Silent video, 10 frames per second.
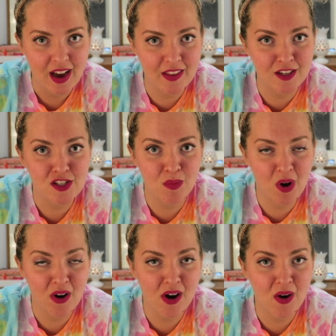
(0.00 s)
And then
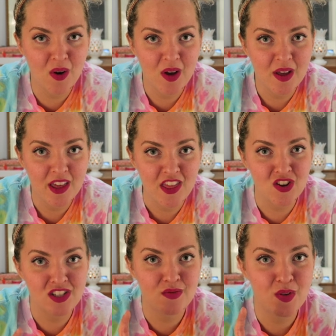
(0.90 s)
tomorrow,
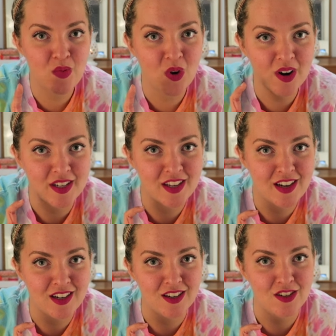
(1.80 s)
there's even more
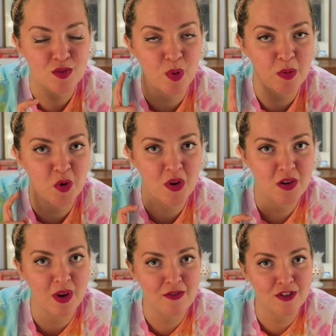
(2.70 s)
exciting news, but I'm
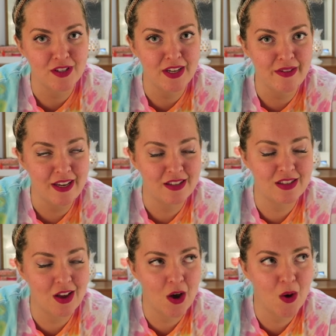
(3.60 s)
going to wait for Stevie.
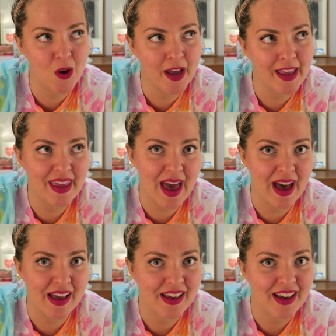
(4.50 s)
So yeah,